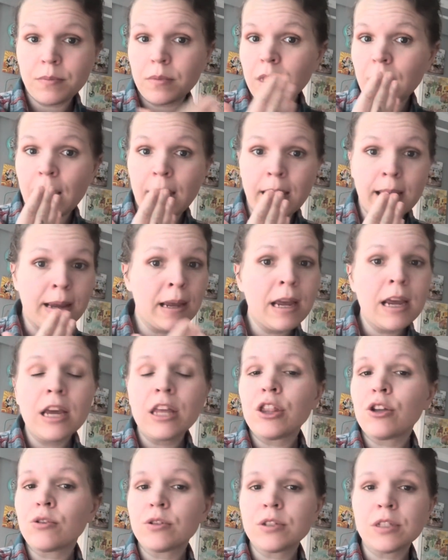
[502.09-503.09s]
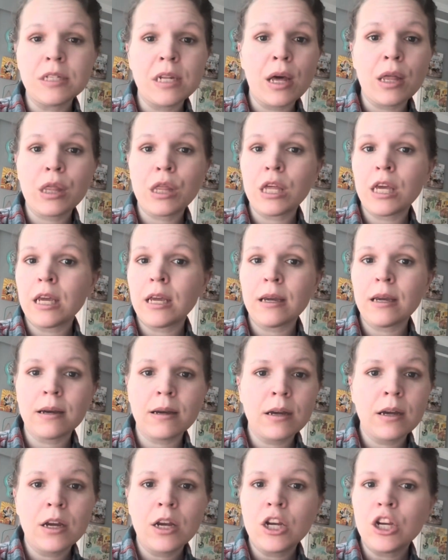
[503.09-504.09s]
Okay, there's nothing,
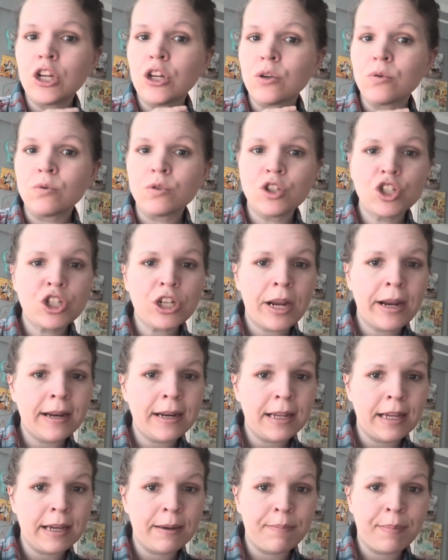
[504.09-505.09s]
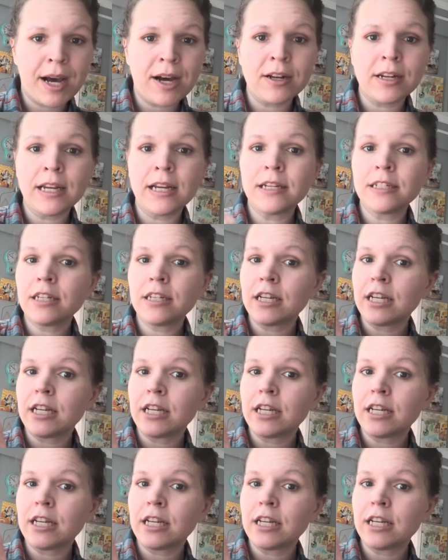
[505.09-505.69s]
shady about it.